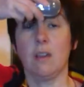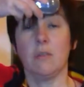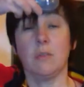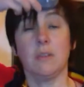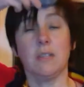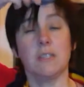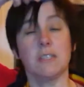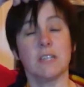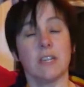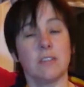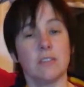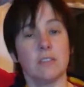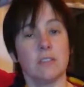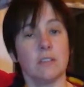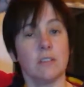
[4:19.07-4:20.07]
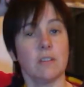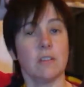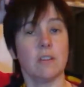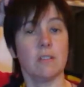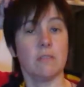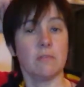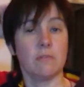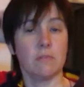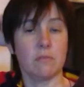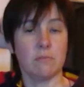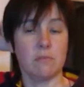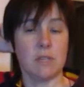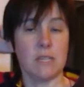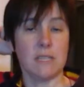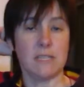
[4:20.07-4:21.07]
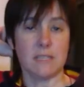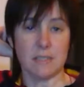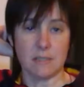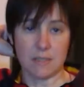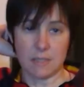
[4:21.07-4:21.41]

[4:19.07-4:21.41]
with the intention of releasing